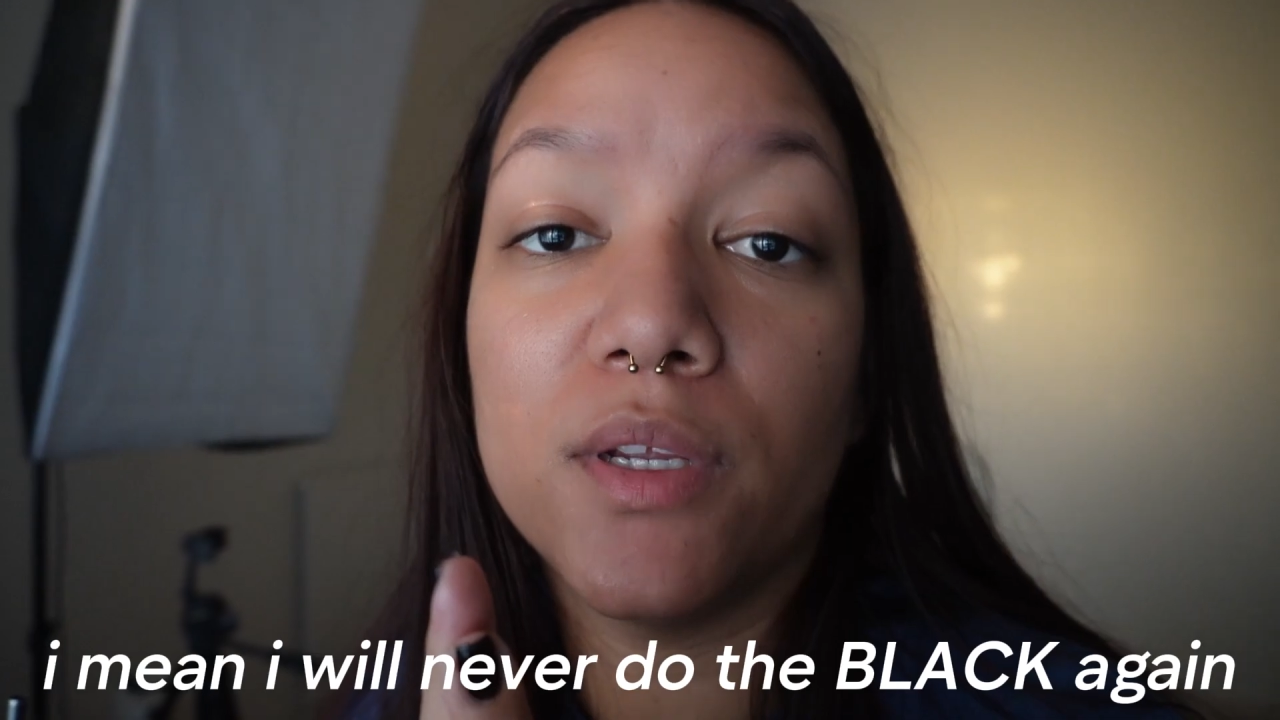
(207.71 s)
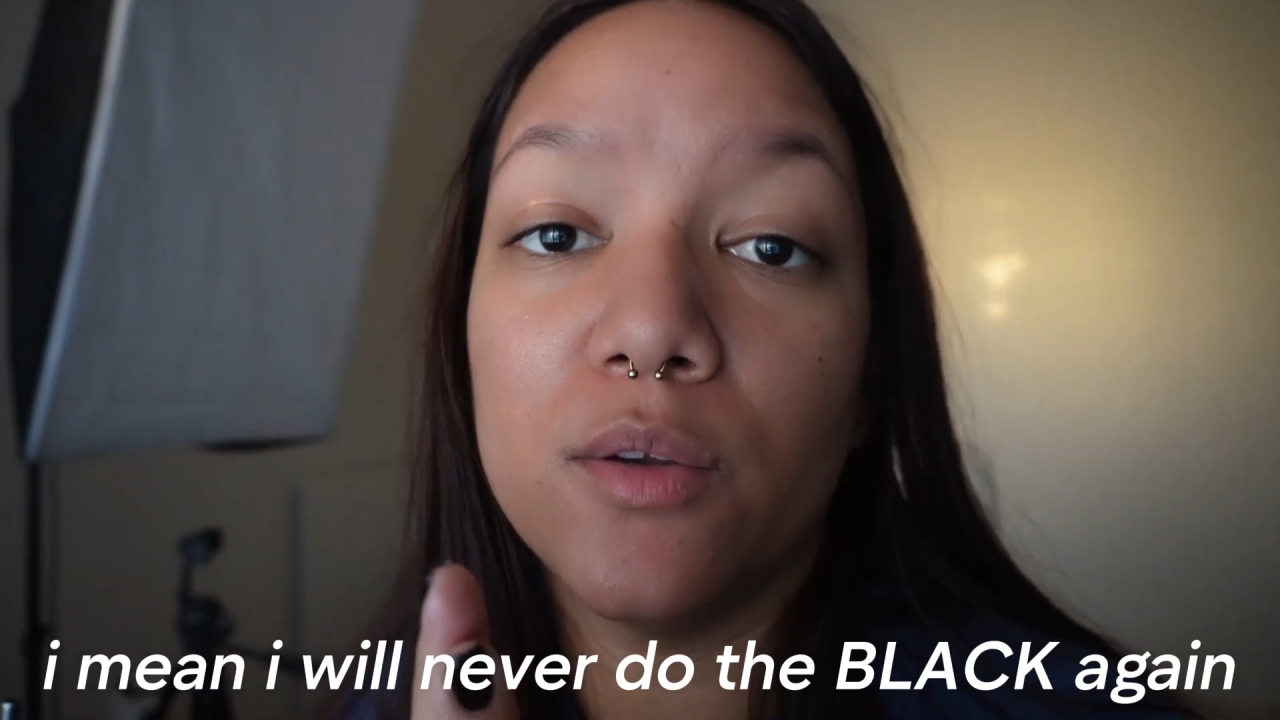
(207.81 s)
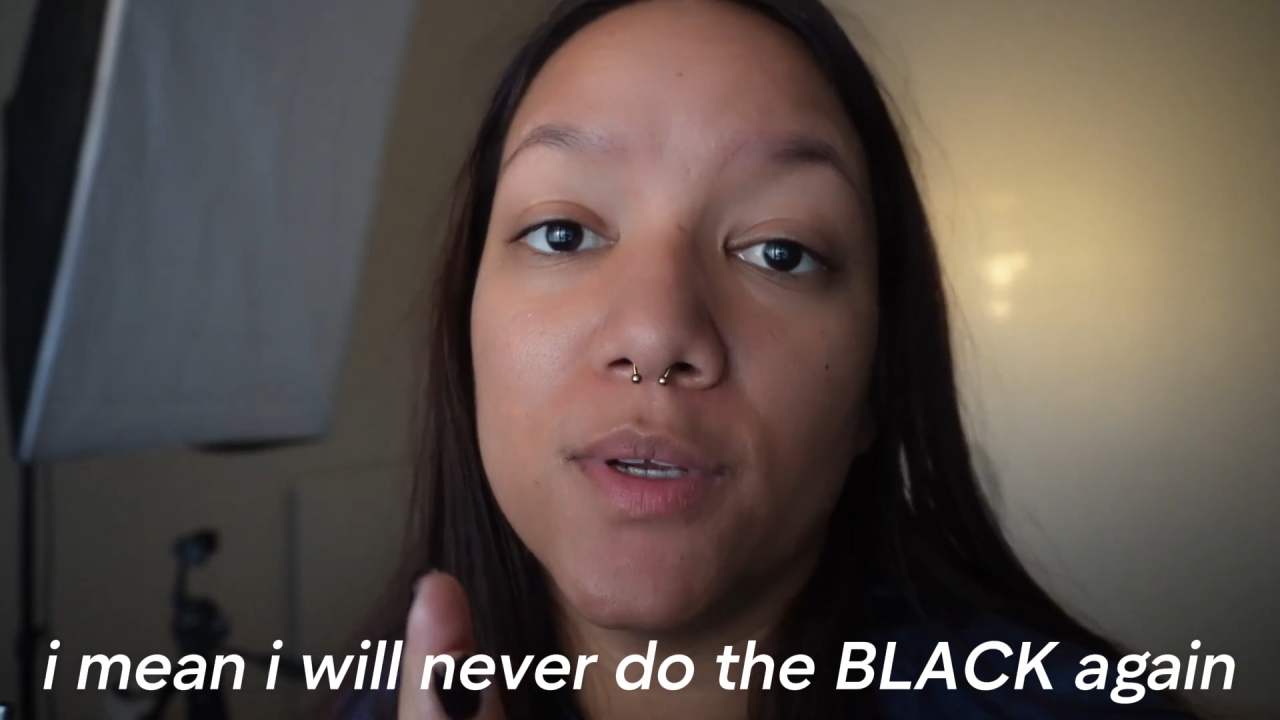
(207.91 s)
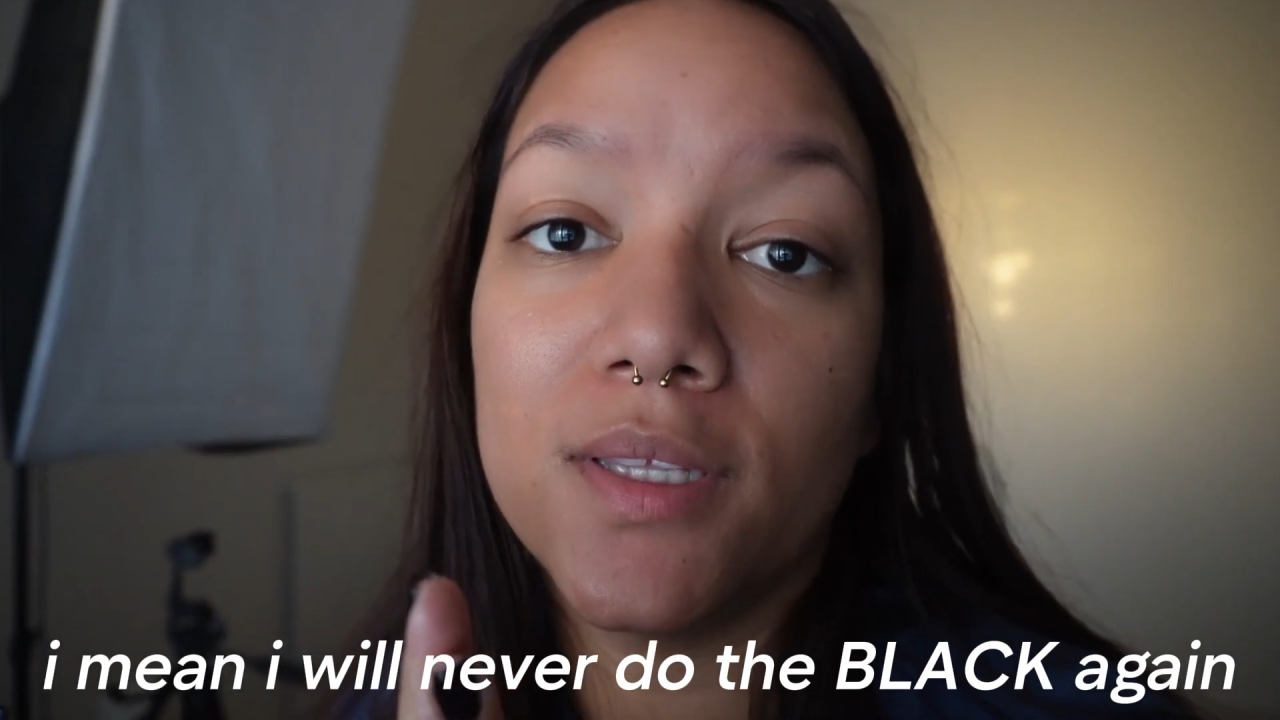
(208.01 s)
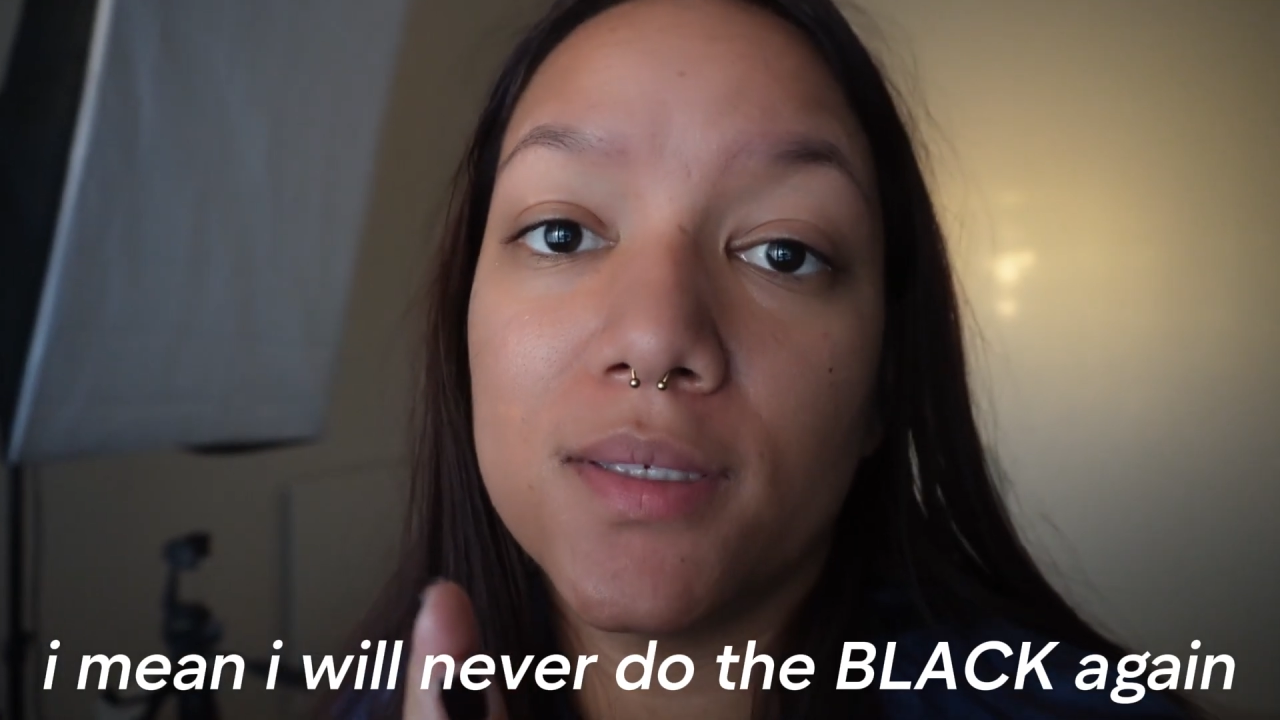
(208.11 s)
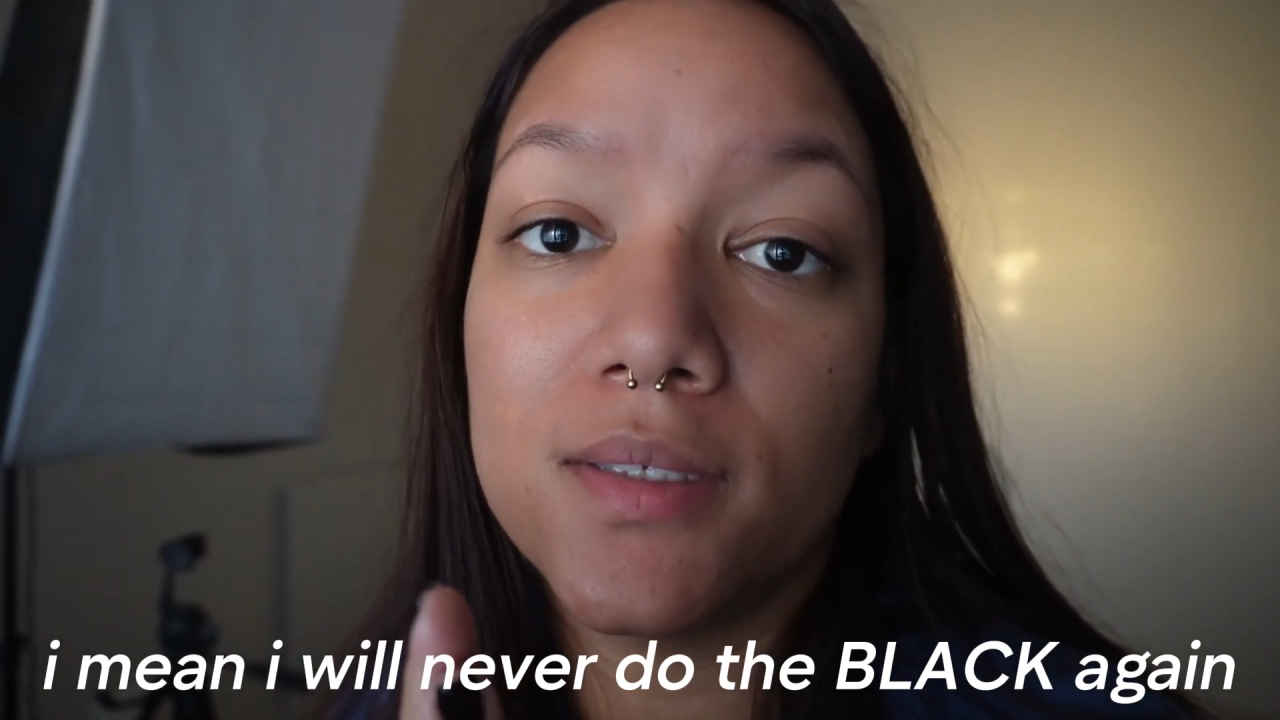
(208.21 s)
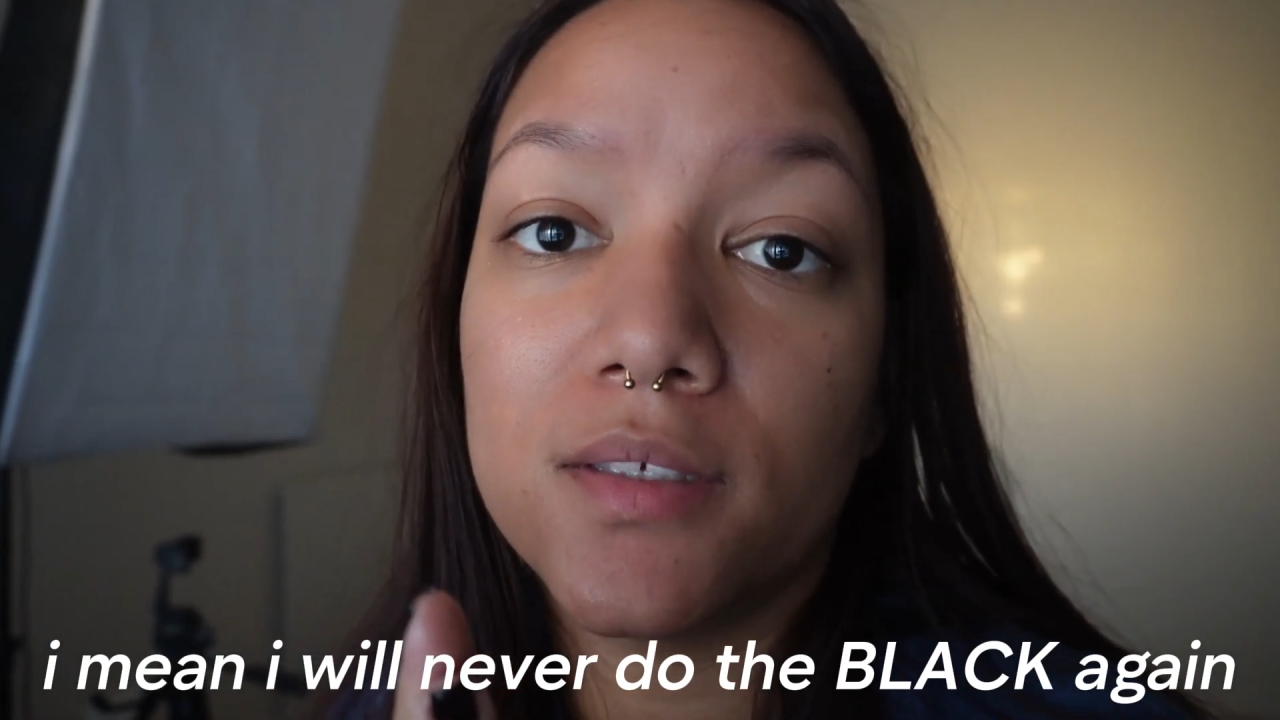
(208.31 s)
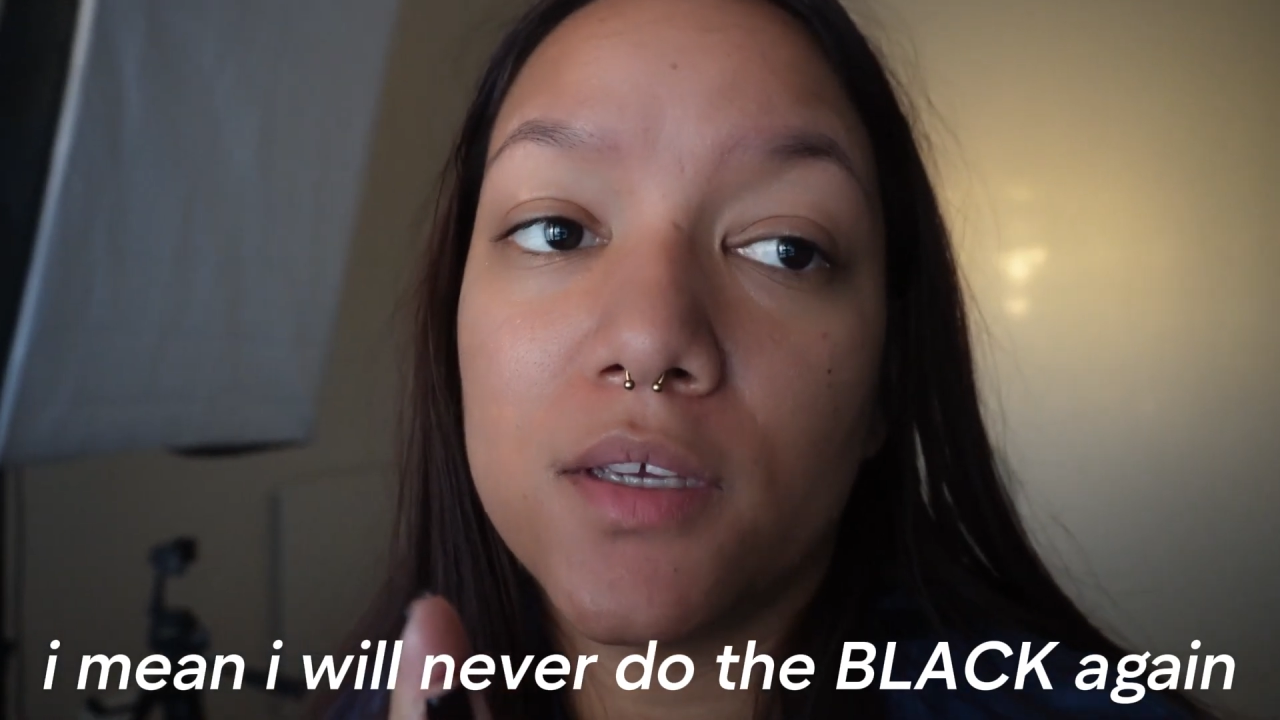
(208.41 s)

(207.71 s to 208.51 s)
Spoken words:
doing this